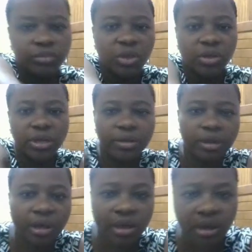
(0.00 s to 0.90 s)
Okay,
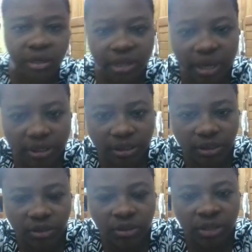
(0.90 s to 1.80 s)
here it
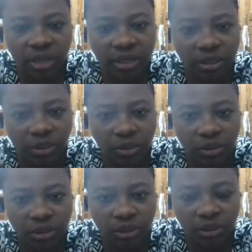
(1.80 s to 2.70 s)
is. 9 has to
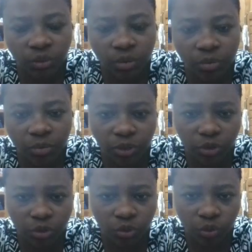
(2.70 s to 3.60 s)
swap
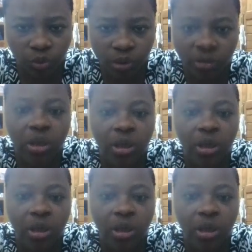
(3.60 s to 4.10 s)
positions with 1.